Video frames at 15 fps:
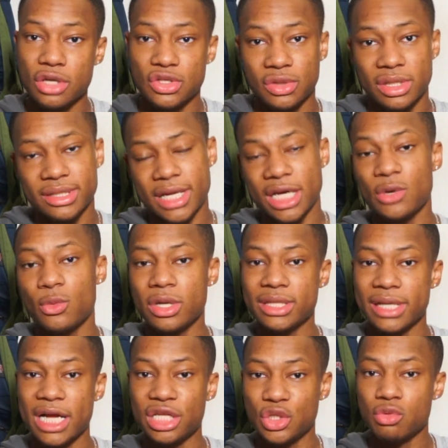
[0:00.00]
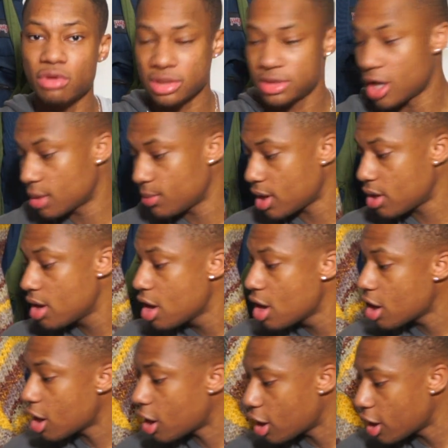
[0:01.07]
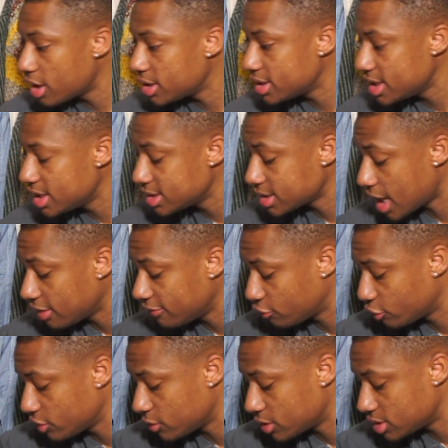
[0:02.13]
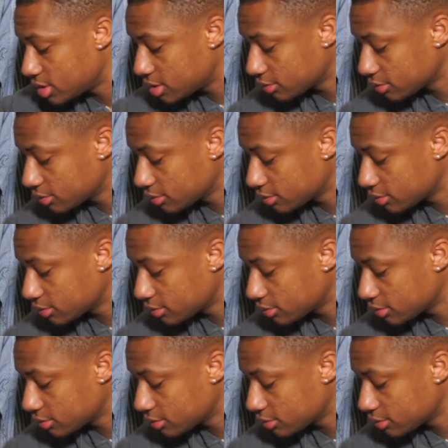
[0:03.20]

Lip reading: So the second one that I do want to talk about are these olive green ones.